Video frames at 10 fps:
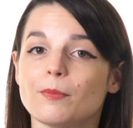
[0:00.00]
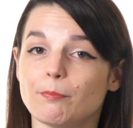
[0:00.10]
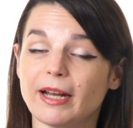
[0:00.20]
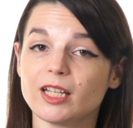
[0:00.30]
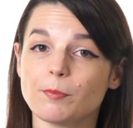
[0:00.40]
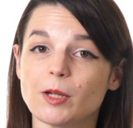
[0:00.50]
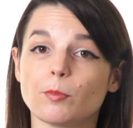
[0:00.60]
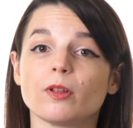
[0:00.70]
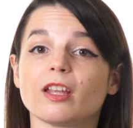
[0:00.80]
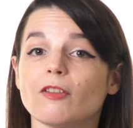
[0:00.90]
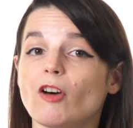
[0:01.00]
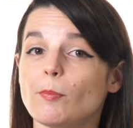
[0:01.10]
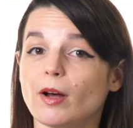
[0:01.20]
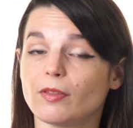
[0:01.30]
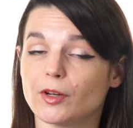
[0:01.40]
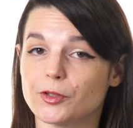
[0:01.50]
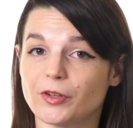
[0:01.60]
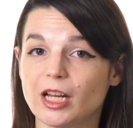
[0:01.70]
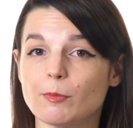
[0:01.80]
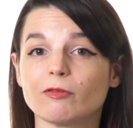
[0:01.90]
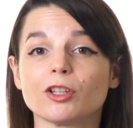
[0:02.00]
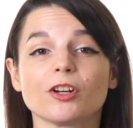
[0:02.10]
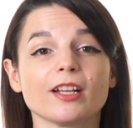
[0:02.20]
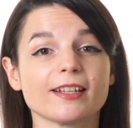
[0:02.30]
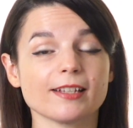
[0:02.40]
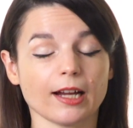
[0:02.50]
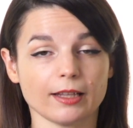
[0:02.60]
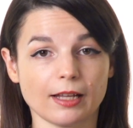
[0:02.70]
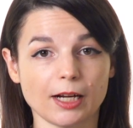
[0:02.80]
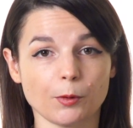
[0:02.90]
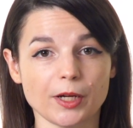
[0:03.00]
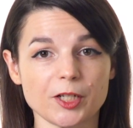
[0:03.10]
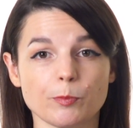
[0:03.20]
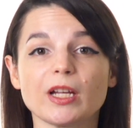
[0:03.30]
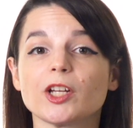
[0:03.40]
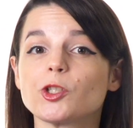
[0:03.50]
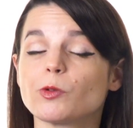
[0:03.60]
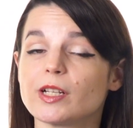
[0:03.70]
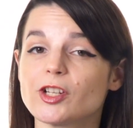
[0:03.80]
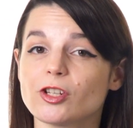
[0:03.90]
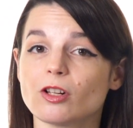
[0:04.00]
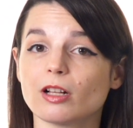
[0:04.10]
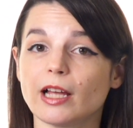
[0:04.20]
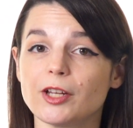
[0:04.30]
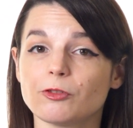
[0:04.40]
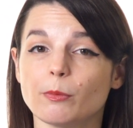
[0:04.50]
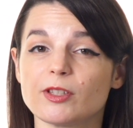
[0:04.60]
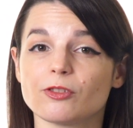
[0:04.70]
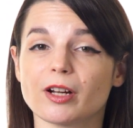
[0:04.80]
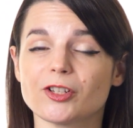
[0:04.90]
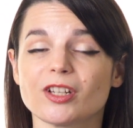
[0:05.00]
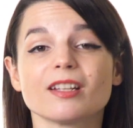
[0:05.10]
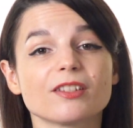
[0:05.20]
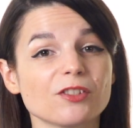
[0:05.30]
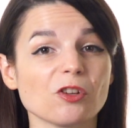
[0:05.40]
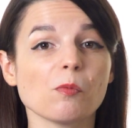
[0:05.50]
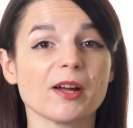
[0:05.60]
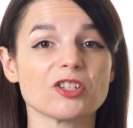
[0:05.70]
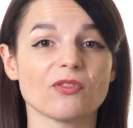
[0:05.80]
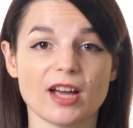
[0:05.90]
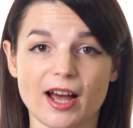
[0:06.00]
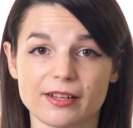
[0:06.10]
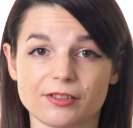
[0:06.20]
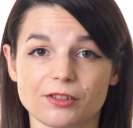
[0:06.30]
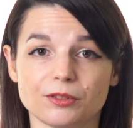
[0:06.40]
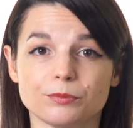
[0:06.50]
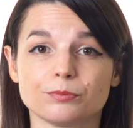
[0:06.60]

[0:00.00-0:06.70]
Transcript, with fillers: Many people give up on their dream of learning a second language because traditional classroom instruction is too much of a hassle.